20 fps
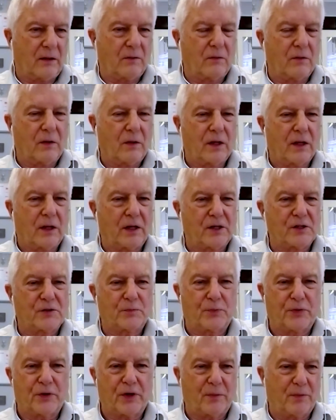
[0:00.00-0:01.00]
It is
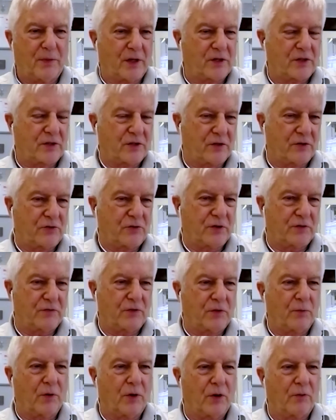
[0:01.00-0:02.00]
pretty much
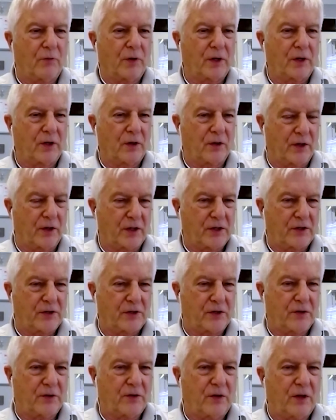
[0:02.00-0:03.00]
driven by
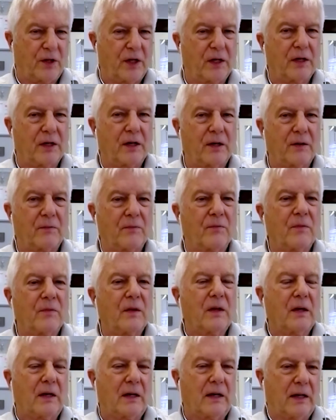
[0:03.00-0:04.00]
regulation.
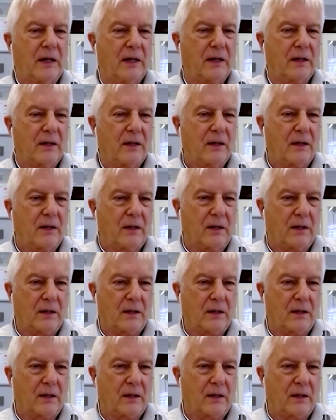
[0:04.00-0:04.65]
The